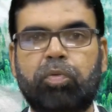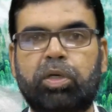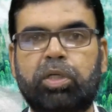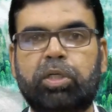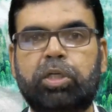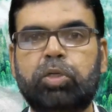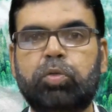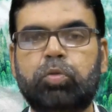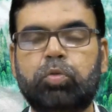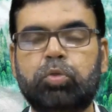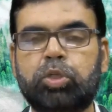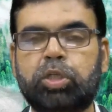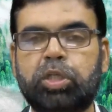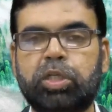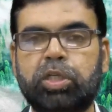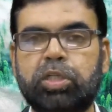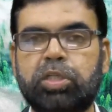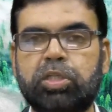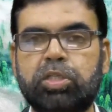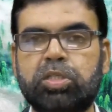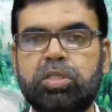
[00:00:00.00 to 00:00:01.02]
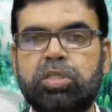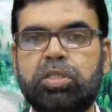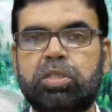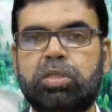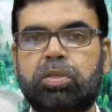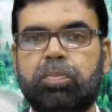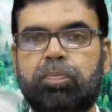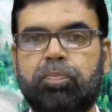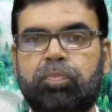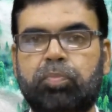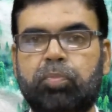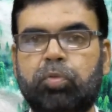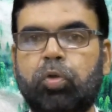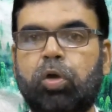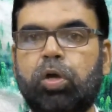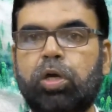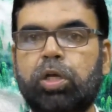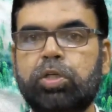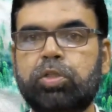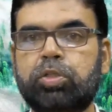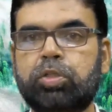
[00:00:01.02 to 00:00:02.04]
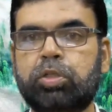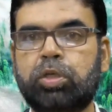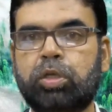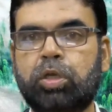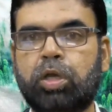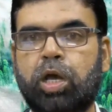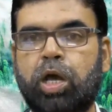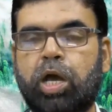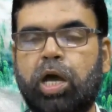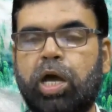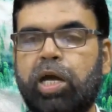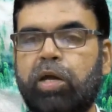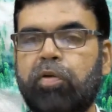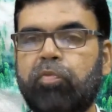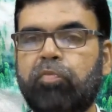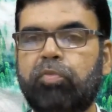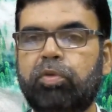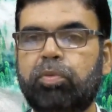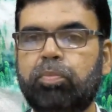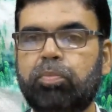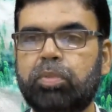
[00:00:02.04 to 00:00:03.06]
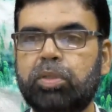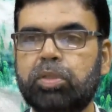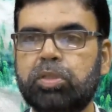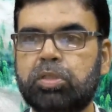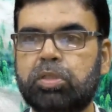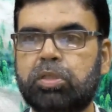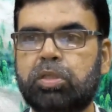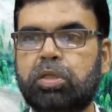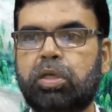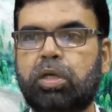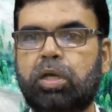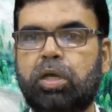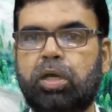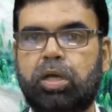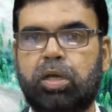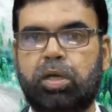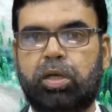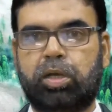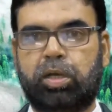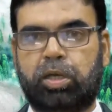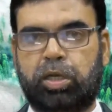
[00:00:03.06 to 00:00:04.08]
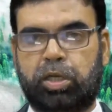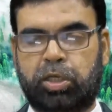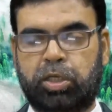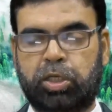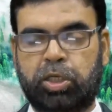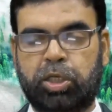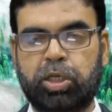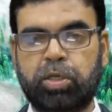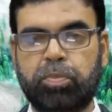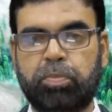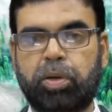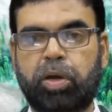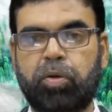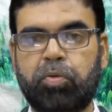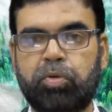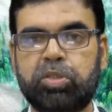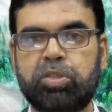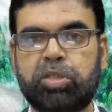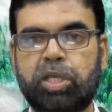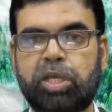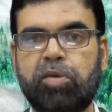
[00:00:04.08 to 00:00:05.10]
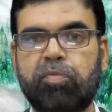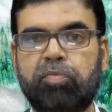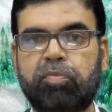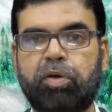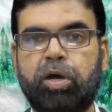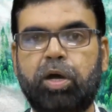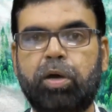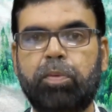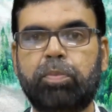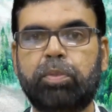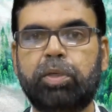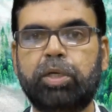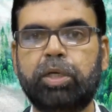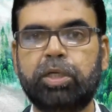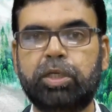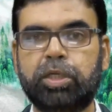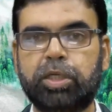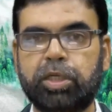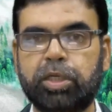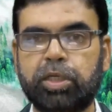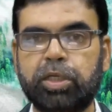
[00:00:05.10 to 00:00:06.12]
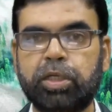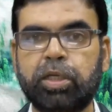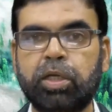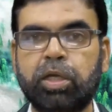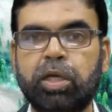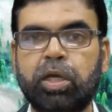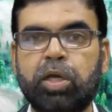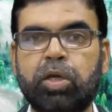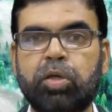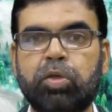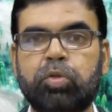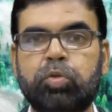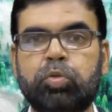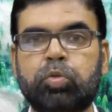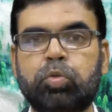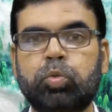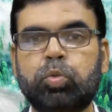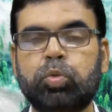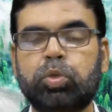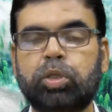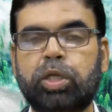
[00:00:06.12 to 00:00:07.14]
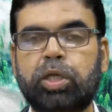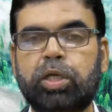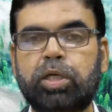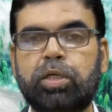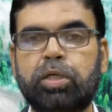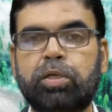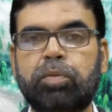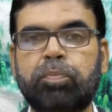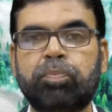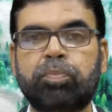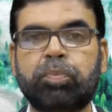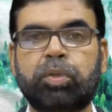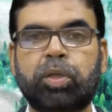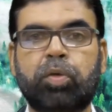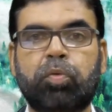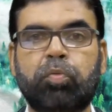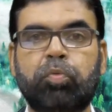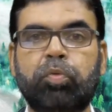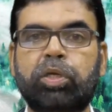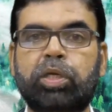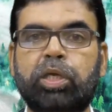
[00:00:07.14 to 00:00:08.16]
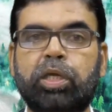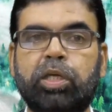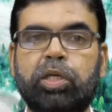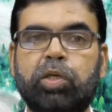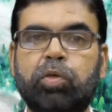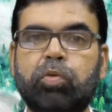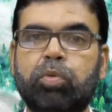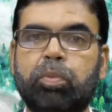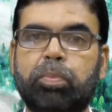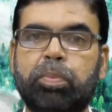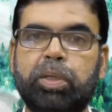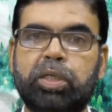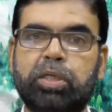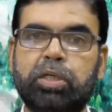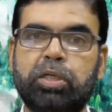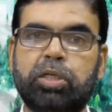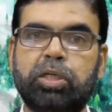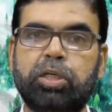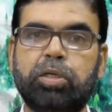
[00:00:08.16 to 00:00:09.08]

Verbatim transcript: wanted to share this knowledge, and we must keep ourselves updated so that we can give a better